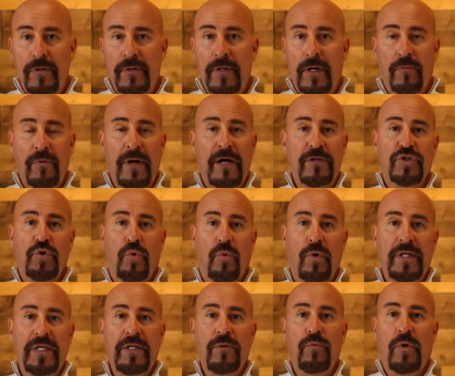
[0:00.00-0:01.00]
around
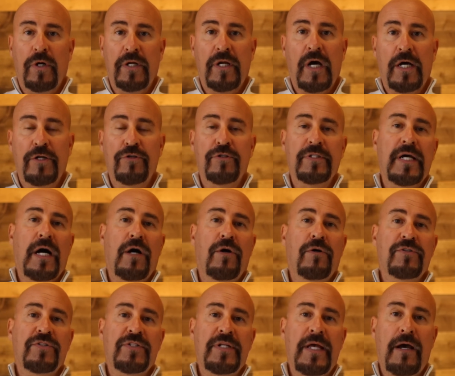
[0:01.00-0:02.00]

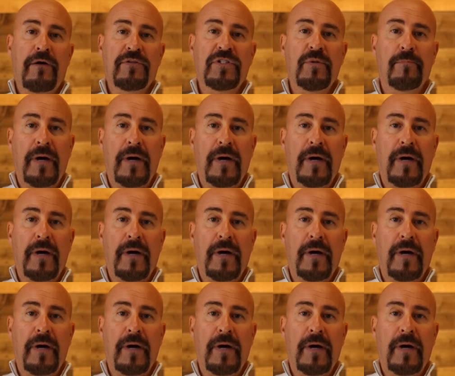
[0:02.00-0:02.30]
$2,100 now to